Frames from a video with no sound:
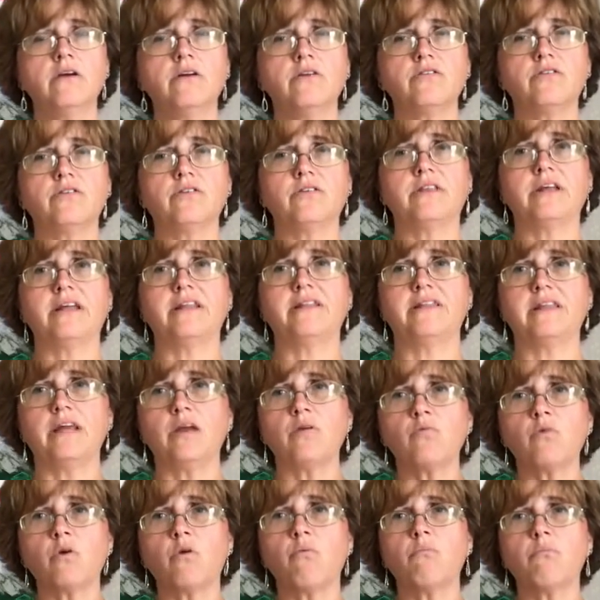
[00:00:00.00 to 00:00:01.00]
so that
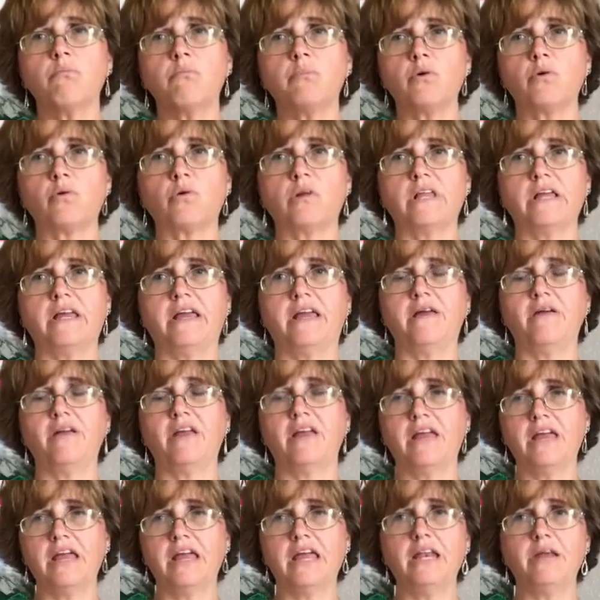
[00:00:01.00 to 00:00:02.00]
they won't bully
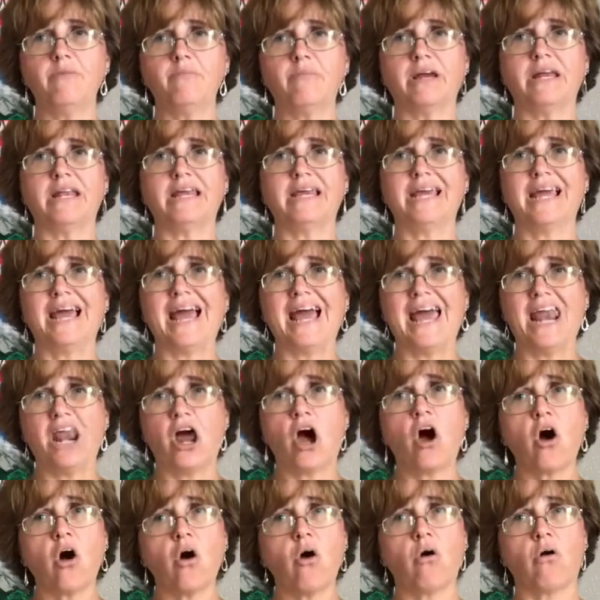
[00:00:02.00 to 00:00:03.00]
anybody
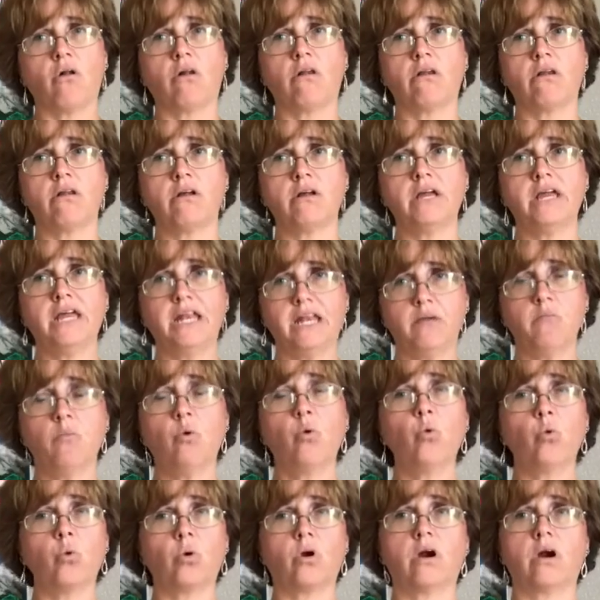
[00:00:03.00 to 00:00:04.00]
at all
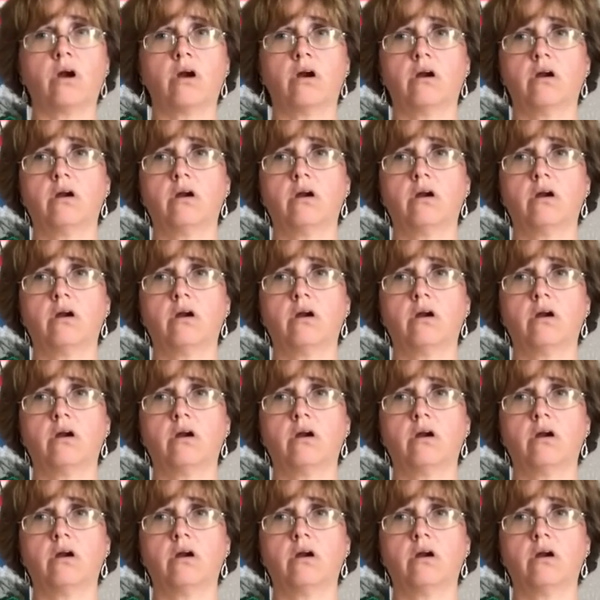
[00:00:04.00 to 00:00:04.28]
anymore.